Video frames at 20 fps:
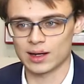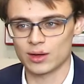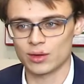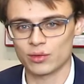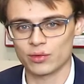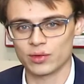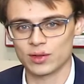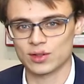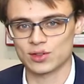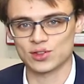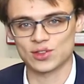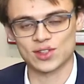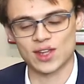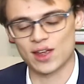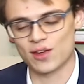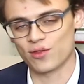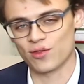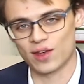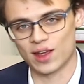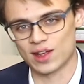don't feel
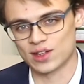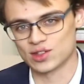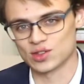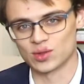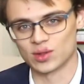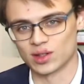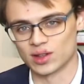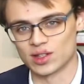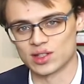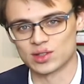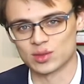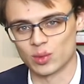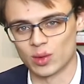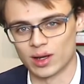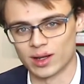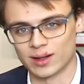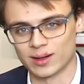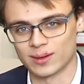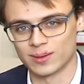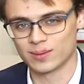safe answering this
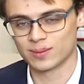one.